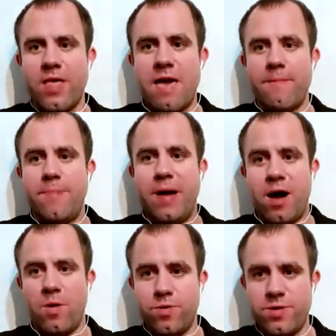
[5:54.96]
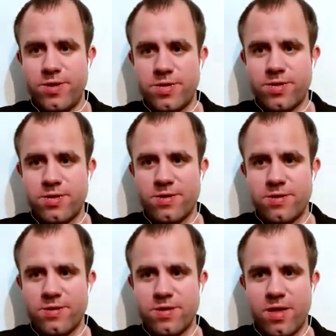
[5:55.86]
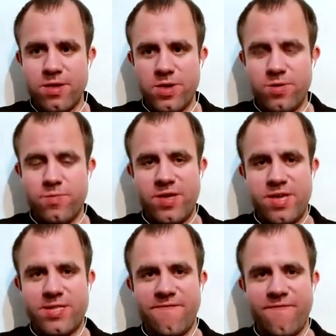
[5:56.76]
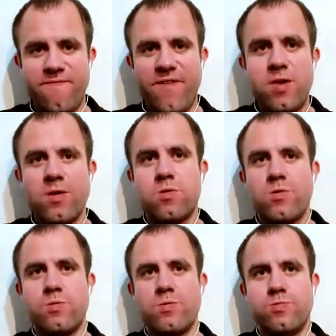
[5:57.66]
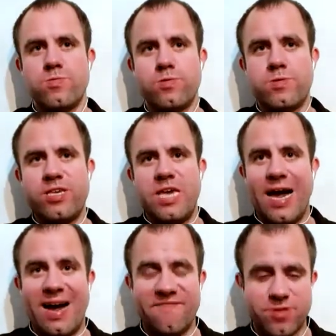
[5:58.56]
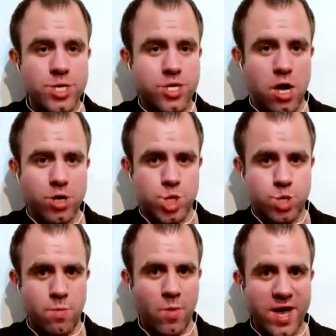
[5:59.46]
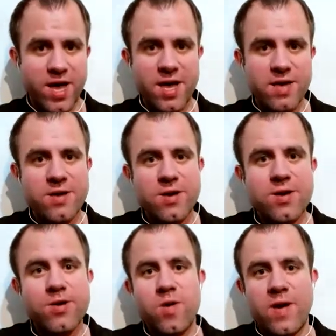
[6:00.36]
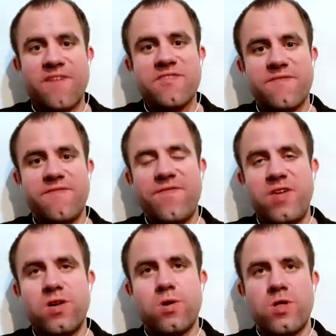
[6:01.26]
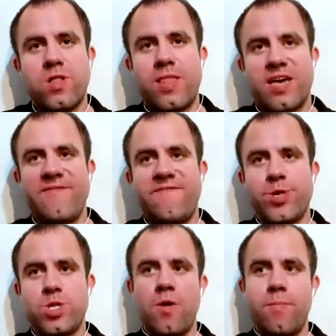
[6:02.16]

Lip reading: empowered. You need to feel like you have to start somewhere. You have to feel like if it's not